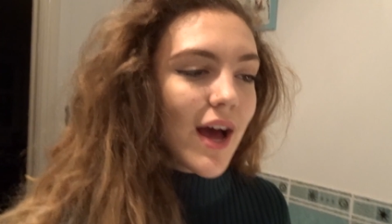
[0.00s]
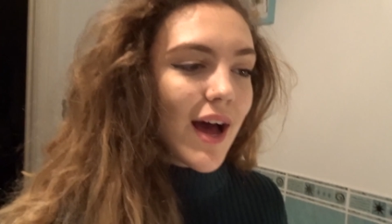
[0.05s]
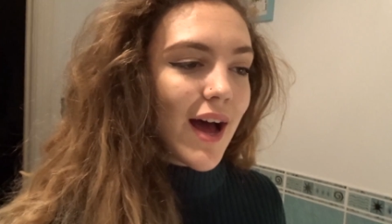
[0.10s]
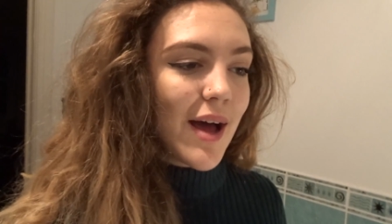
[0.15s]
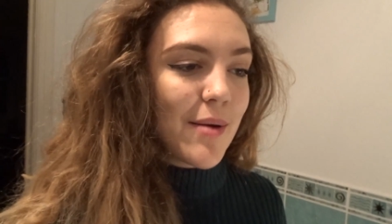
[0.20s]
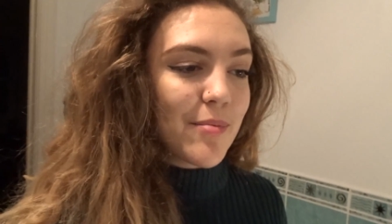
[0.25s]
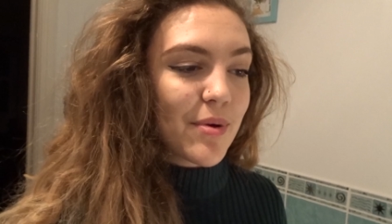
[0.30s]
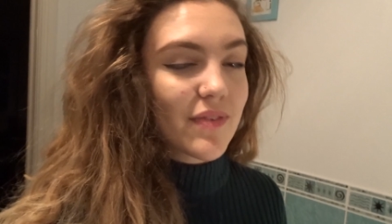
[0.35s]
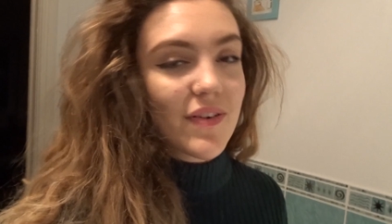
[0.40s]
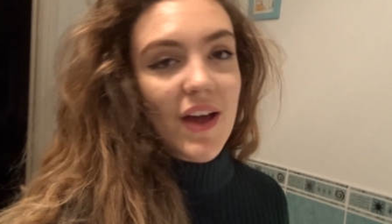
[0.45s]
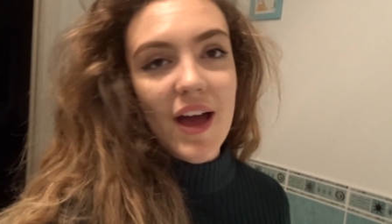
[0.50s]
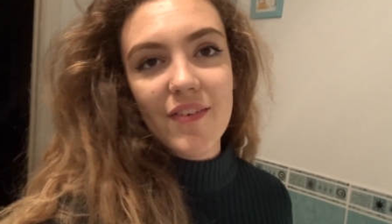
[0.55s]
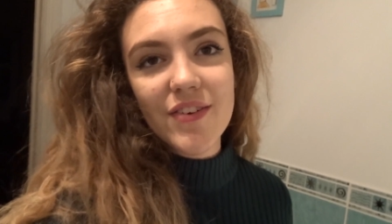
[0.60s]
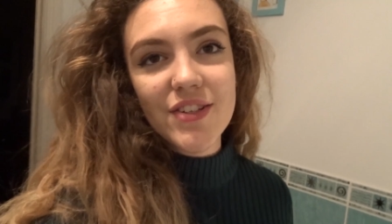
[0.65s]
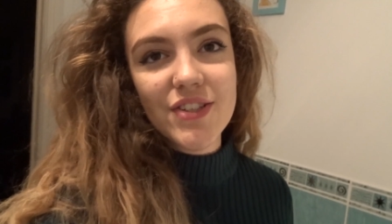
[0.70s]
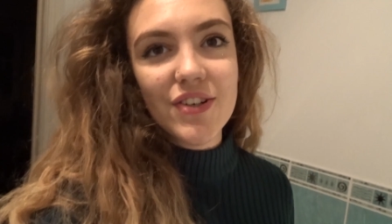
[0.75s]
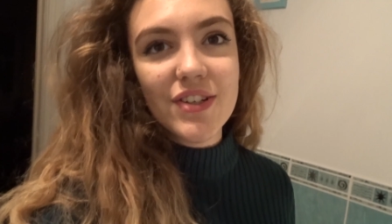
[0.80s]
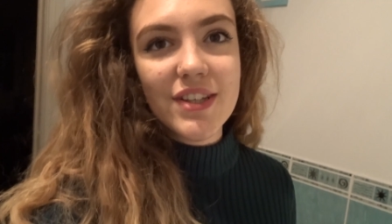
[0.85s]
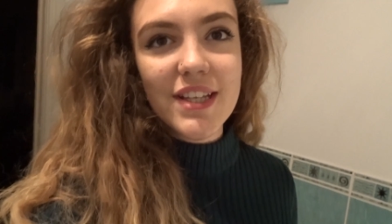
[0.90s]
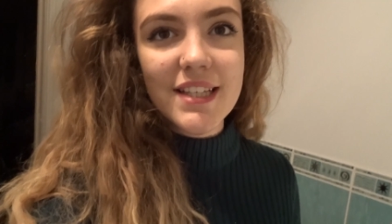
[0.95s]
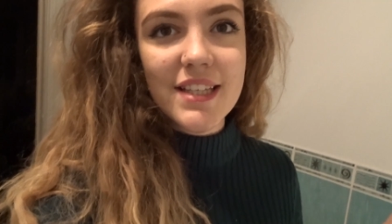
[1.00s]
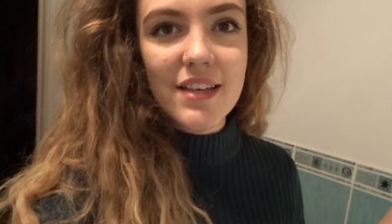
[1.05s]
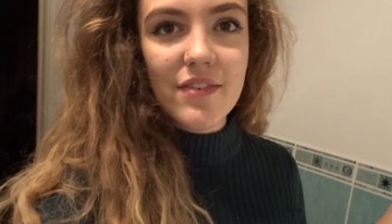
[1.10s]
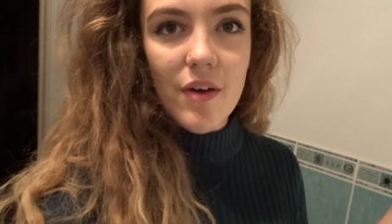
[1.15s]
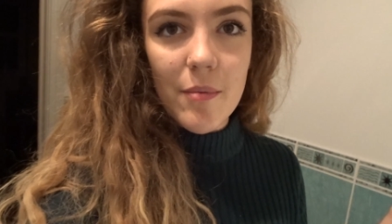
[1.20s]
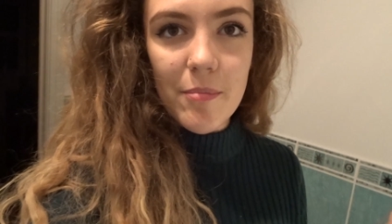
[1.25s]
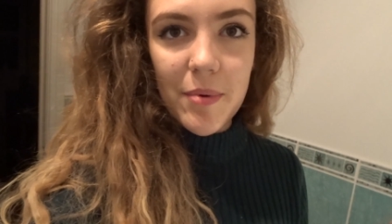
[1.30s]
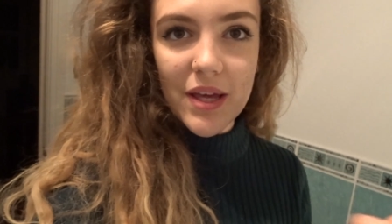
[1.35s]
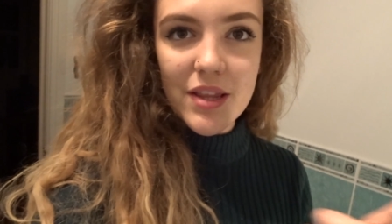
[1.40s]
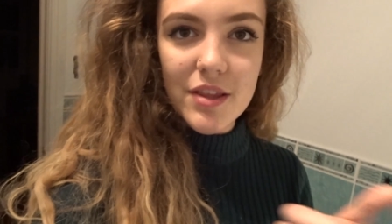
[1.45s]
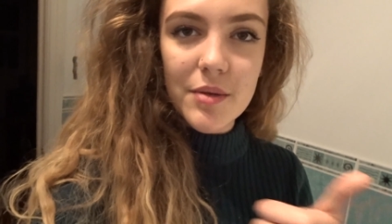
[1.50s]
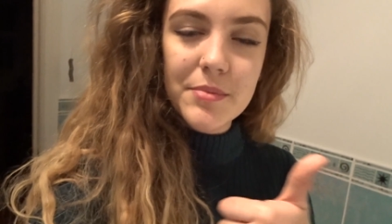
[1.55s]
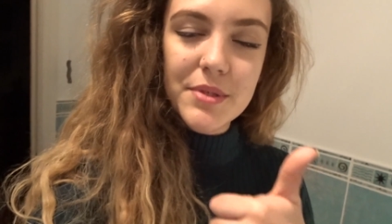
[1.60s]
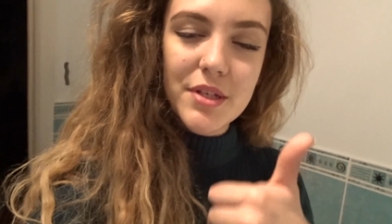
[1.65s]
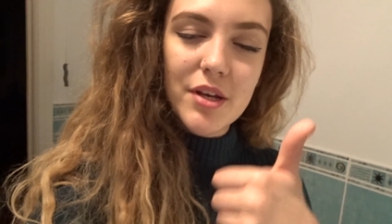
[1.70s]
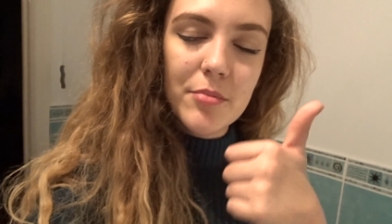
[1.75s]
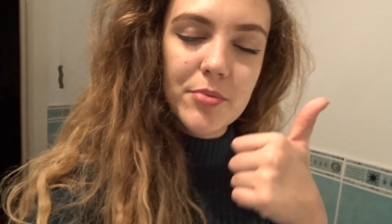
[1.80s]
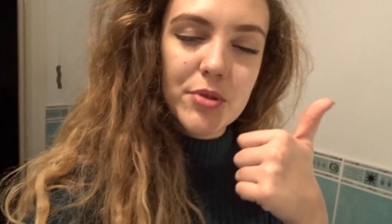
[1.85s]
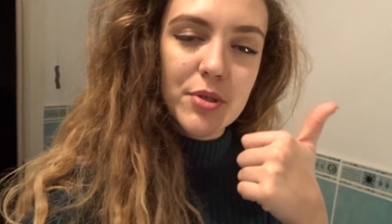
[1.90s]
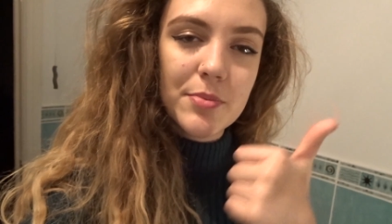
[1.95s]
Um, but if you have enjoyed this, give it a big thumbs
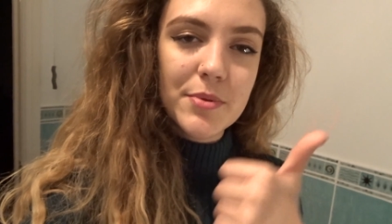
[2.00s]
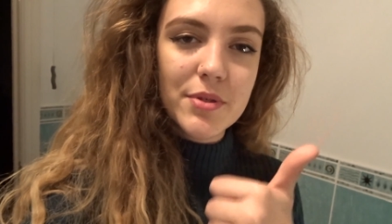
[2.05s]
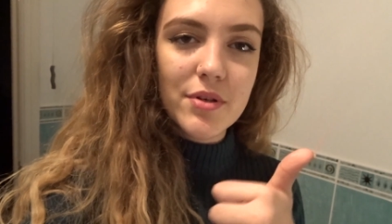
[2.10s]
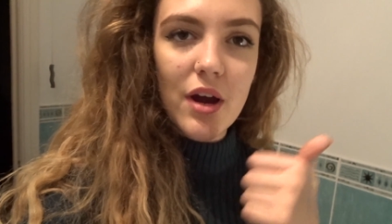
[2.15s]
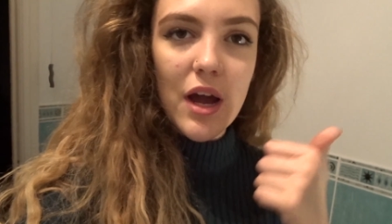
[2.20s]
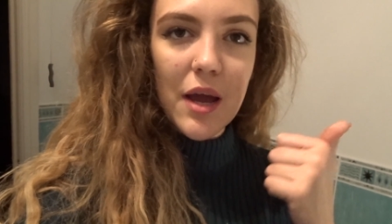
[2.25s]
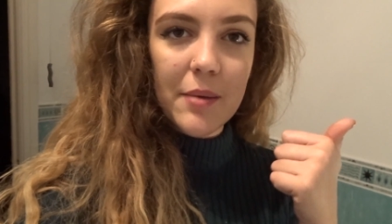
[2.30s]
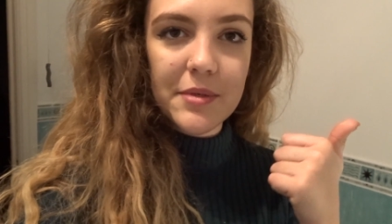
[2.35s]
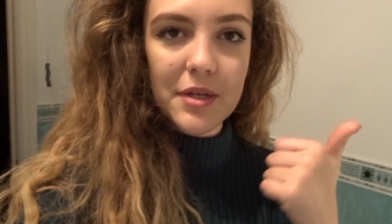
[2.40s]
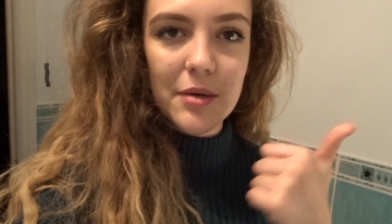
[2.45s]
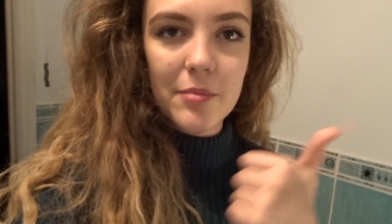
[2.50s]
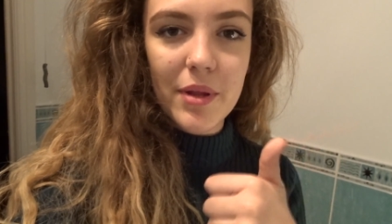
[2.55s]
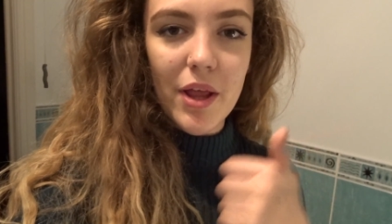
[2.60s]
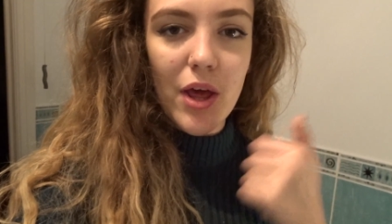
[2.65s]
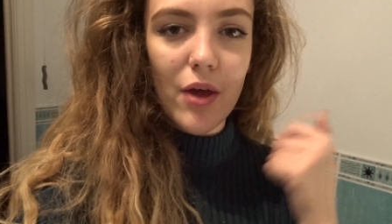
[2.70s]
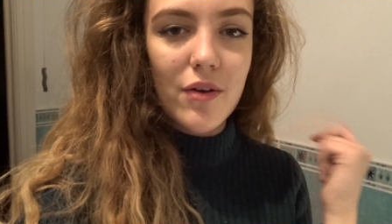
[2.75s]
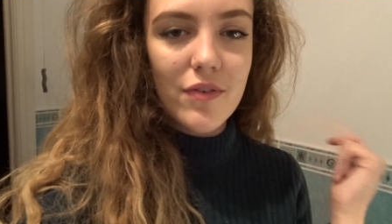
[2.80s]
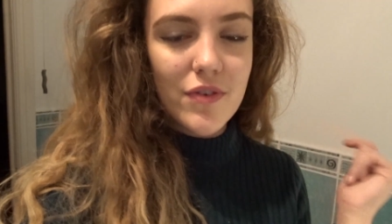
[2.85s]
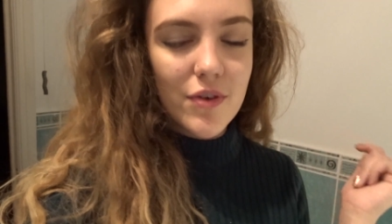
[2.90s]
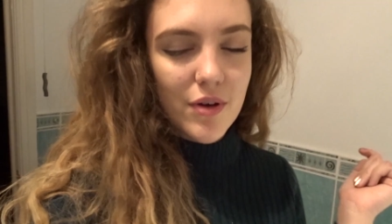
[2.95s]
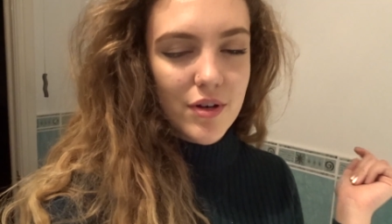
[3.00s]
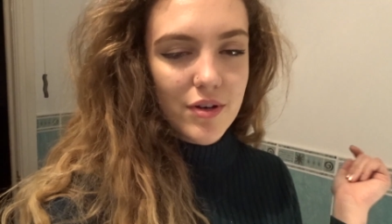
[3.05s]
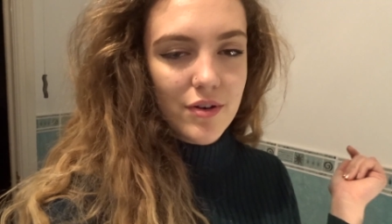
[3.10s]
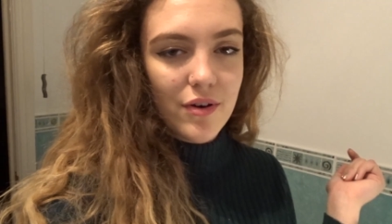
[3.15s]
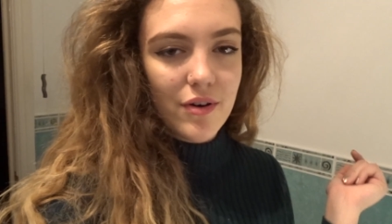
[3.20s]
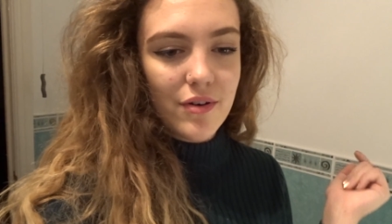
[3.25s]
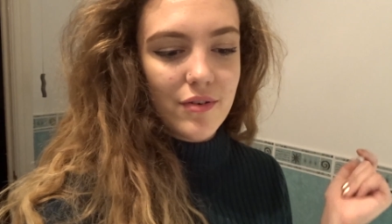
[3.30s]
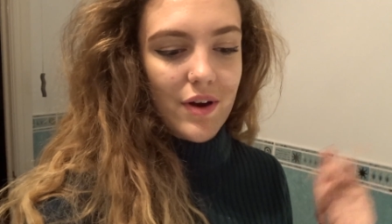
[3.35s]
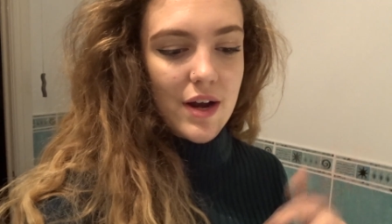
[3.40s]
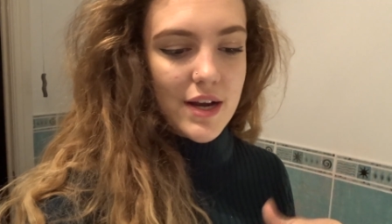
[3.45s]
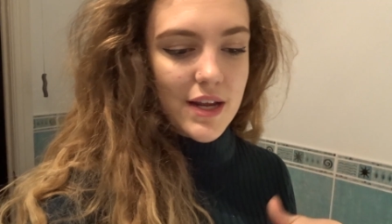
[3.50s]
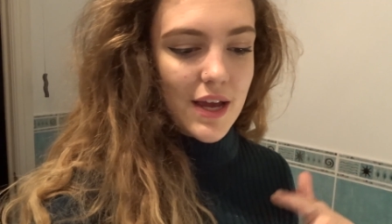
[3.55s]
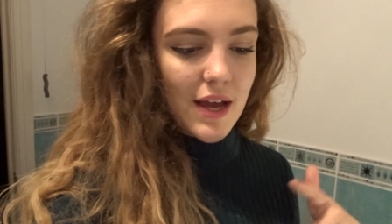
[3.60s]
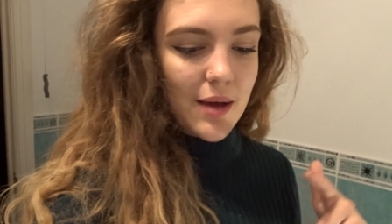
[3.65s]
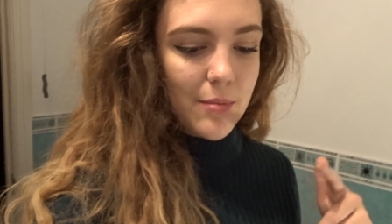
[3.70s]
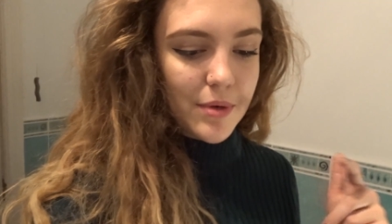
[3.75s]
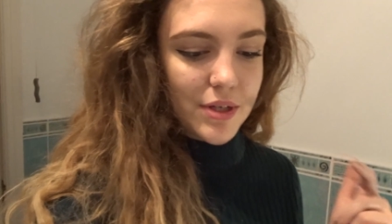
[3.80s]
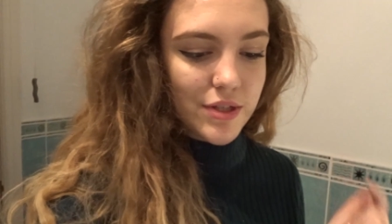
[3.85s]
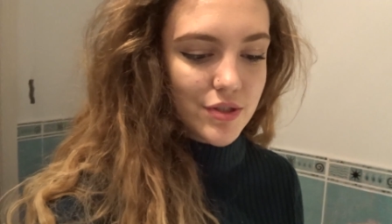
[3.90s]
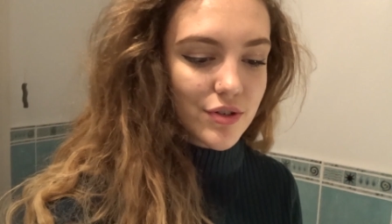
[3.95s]
up, subscribe down below if you are not already,
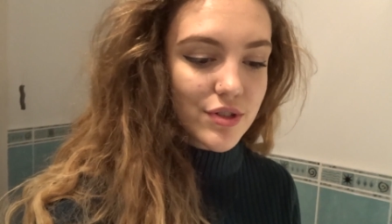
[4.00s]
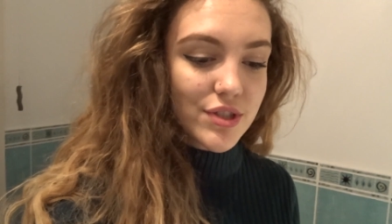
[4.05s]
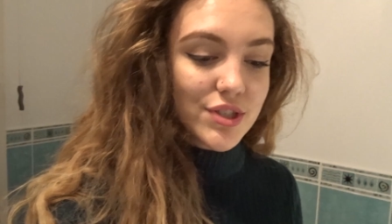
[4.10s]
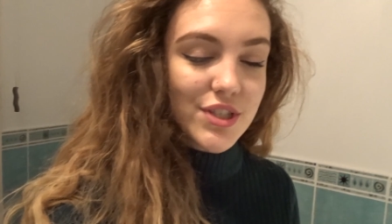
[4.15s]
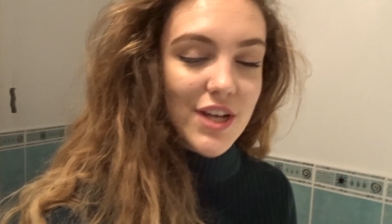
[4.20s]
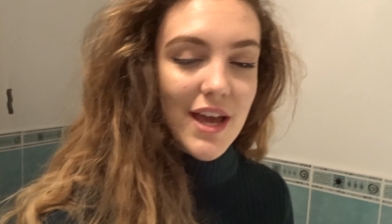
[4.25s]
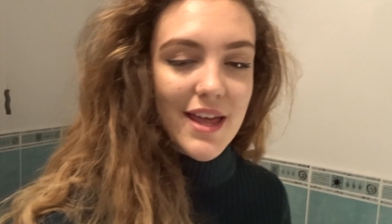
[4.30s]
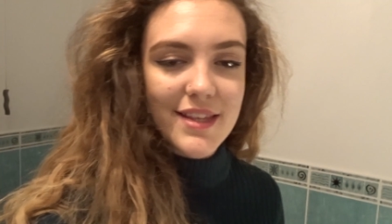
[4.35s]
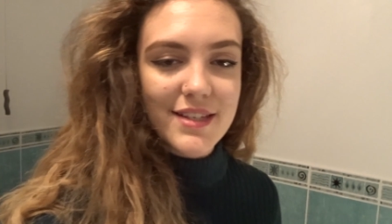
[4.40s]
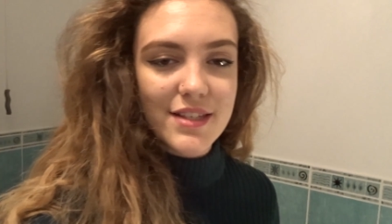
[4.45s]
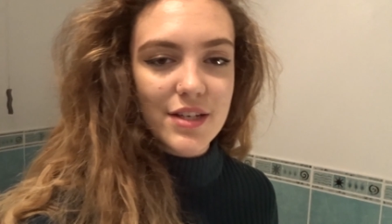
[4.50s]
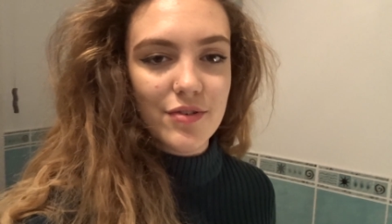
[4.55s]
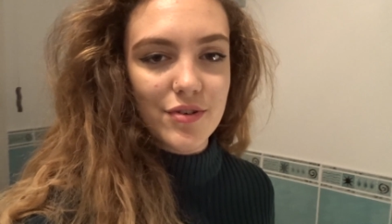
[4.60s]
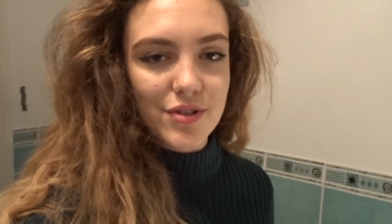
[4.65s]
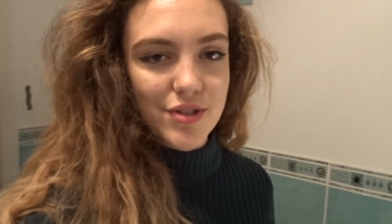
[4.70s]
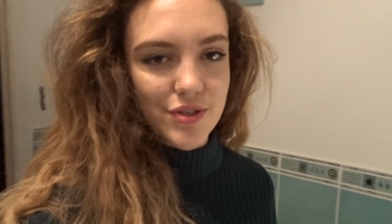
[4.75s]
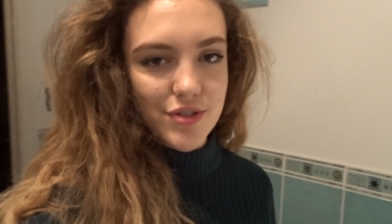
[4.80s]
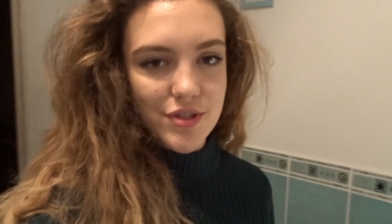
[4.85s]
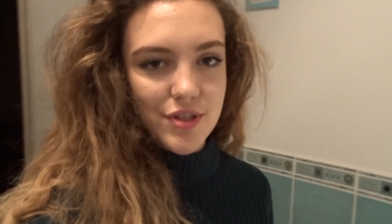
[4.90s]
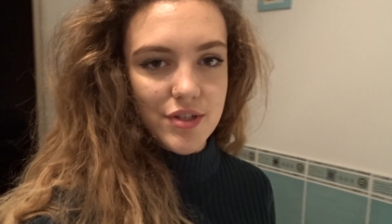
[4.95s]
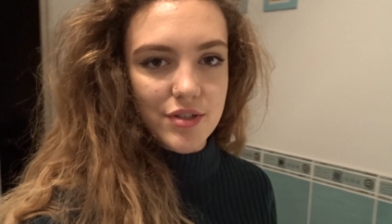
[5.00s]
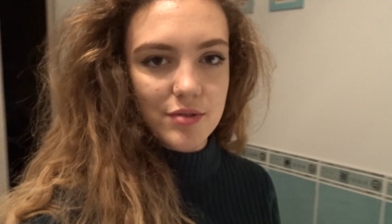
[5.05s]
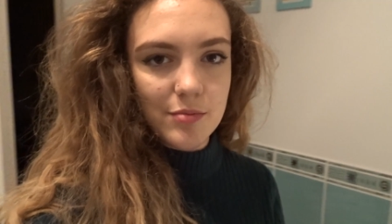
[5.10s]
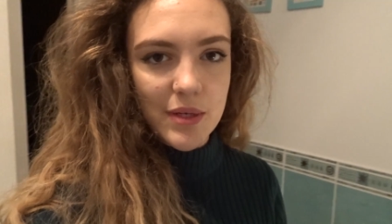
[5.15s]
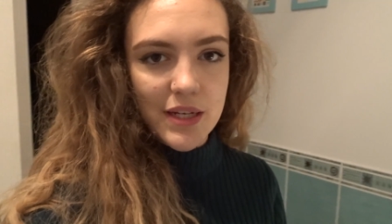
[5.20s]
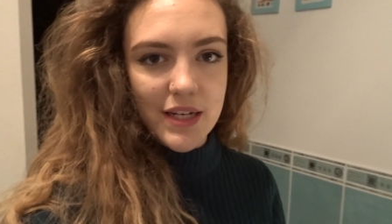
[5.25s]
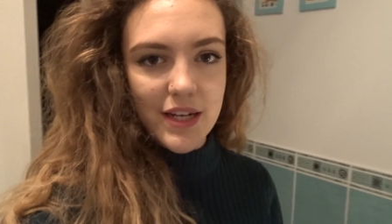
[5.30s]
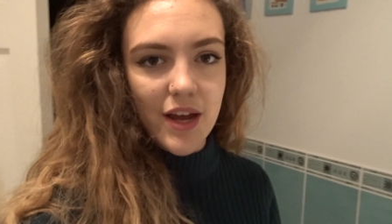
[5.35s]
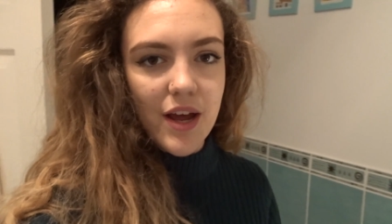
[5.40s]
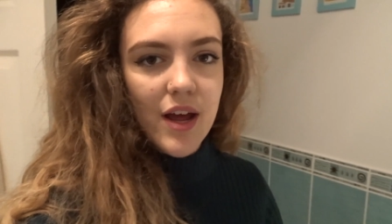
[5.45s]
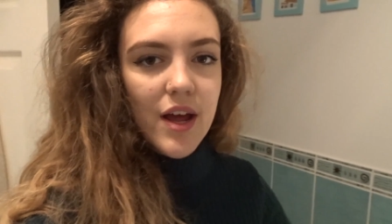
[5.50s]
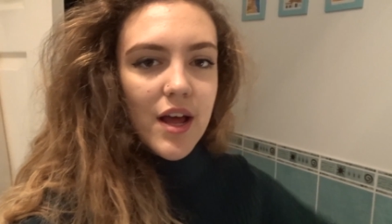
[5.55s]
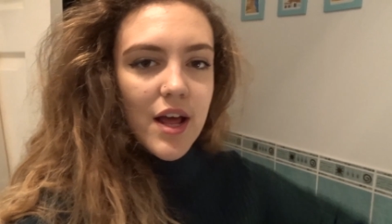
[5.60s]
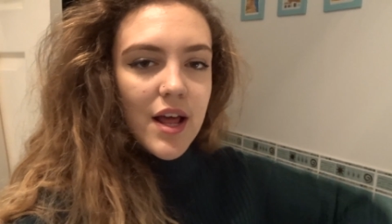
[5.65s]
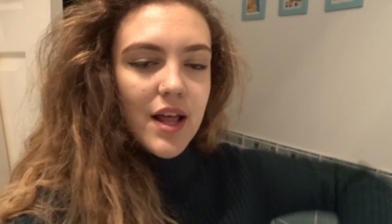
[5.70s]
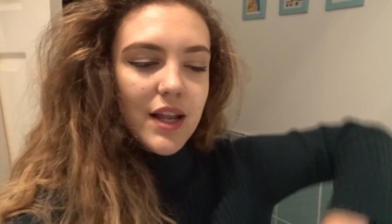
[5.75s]
and be sure to share this across your social media.